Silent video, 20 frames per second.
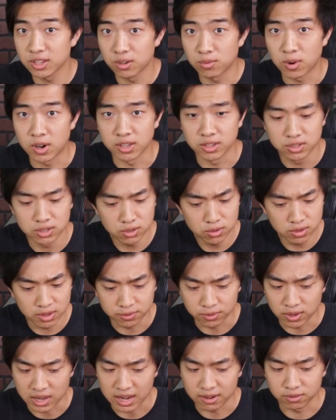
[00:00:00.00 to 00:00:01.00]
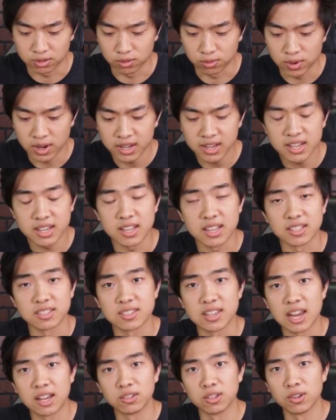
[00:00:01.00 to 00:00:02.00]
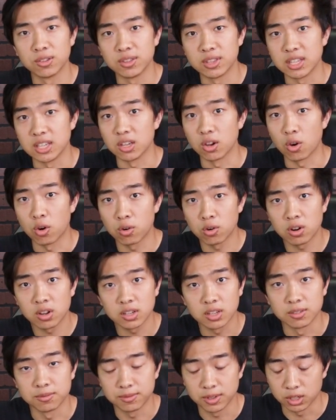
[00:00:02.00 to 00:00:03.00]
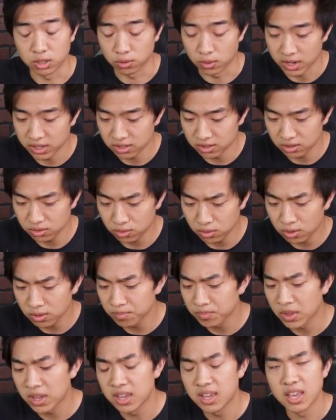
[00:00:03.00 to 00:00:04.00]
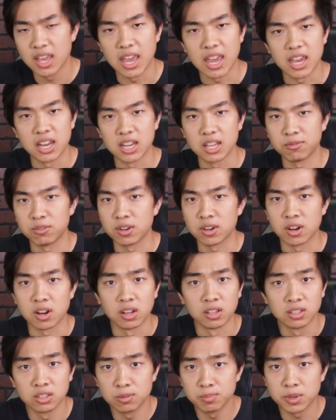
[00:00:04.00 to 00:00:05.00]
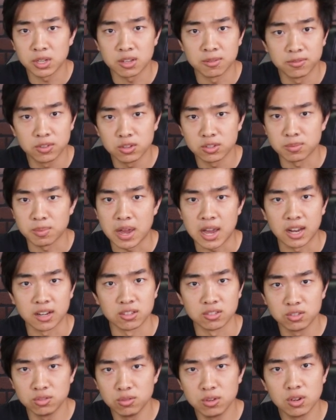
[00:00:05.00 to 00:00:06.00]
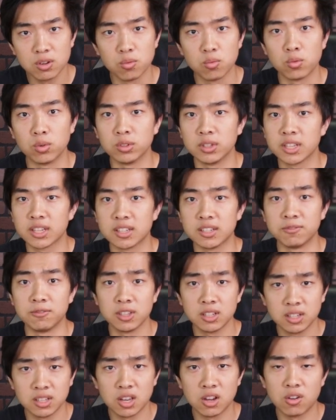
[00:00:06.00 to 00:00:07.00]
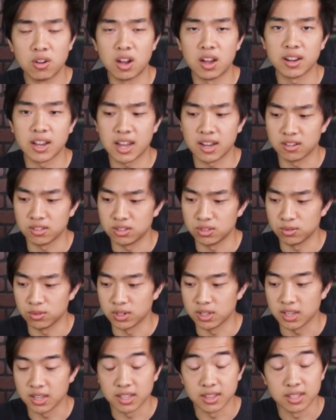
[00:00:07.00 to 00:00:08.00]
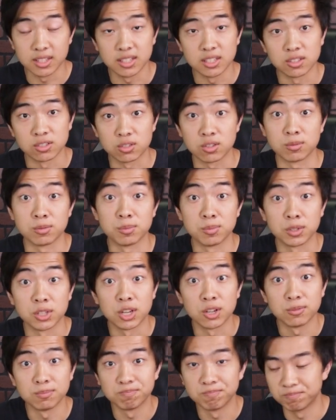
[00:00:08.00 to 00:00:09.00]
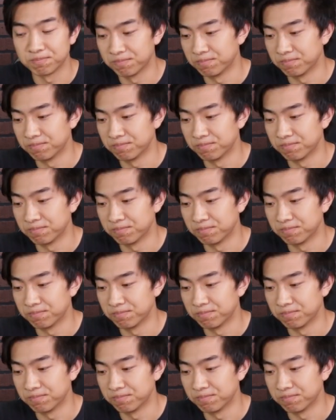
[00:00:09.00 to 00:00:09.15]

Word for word: thing you'll want to do, if you haven't already, is download the Aura configuration tool. And if you're a little bit confused about how to do it, we'll link a video on how to do it in the description below.